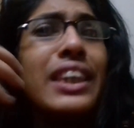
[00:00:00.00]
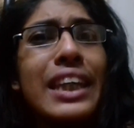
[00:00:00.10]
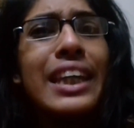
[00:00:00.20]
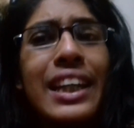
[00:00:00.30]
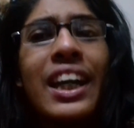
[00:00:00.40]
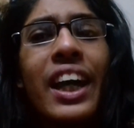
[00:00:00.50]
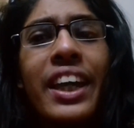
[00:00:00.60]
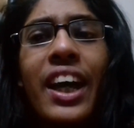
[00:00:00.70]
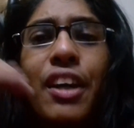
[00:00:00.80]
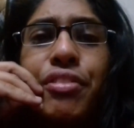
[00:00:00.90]
think I
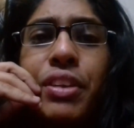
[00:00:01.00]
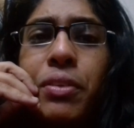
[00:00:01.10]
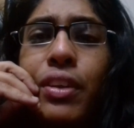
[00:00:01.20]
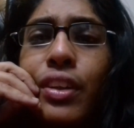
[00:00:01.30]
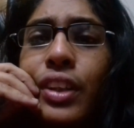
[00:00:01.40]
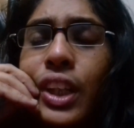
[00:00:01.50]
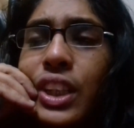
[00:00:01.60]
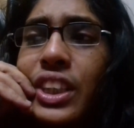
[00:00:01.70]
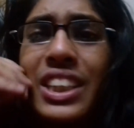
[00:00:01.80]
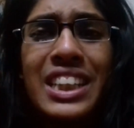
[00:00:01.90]
have a
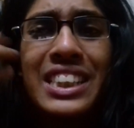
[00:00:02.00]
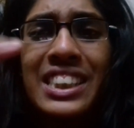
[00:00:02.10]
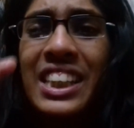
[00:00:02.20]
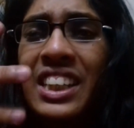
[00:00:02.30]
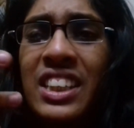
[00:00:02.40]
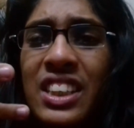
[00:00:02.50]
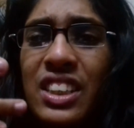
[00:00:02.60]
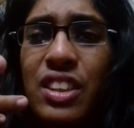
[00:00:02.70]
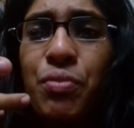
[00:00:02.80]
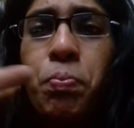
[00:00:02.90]
decent
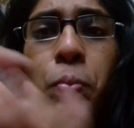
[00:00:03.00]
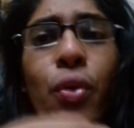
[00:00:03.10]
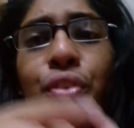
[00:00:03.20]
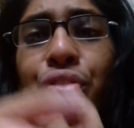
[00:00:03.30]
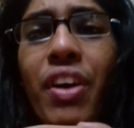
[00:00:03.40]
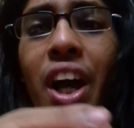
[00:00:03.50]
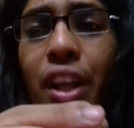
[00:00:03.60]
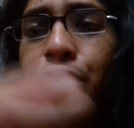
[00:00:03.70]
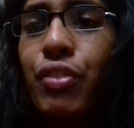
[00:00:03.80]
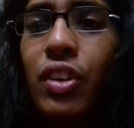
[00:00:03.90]

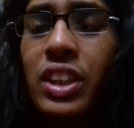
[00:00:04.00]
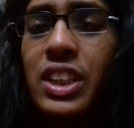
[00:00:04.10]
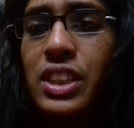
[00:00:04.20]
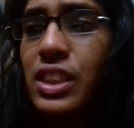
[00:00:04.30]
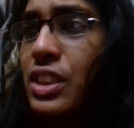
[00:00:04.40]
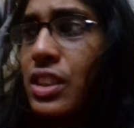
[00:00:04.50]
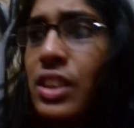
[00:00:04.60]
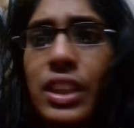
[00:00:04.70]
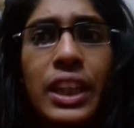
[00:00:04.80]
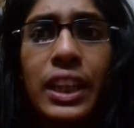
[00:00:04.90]
profile for this
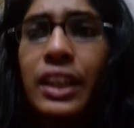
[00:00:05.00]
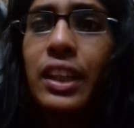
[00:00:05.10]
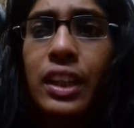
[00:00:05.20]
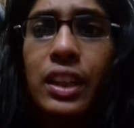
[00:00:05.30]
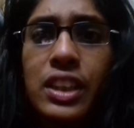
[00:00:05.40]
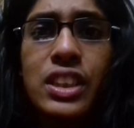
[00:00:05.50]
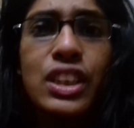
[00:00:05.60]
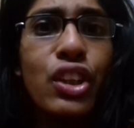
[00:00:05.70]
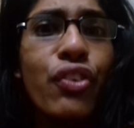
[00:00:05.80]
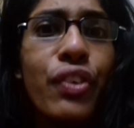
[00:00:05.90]
thing, this
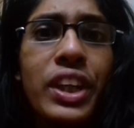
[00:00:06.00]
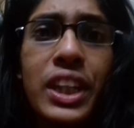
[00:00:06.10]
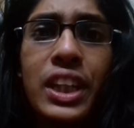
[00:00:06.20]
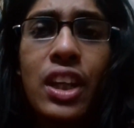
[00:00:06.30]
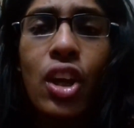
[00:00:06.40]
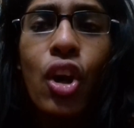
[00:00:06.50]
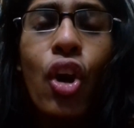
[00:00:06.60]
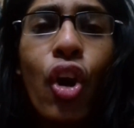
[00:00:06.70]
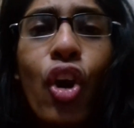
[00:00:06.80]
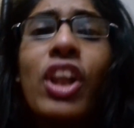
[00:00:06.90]
degree.
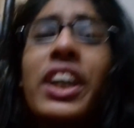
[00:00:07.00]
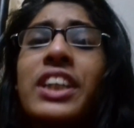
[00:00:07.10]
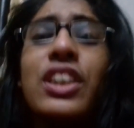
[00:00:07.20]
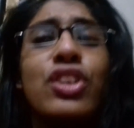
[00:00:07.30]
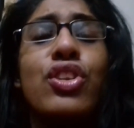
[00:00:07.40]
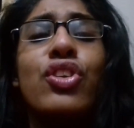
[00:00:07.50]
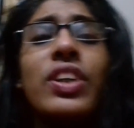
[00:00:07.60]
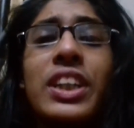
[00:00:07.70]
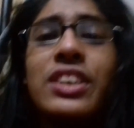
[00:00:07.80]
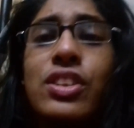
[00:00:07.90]
All I need to
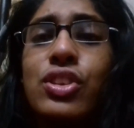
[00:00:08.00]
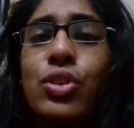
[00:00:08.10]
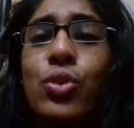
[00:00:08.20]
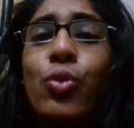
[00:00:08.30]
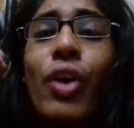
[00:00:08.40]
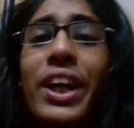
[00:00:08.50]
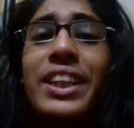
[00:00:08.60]
do is to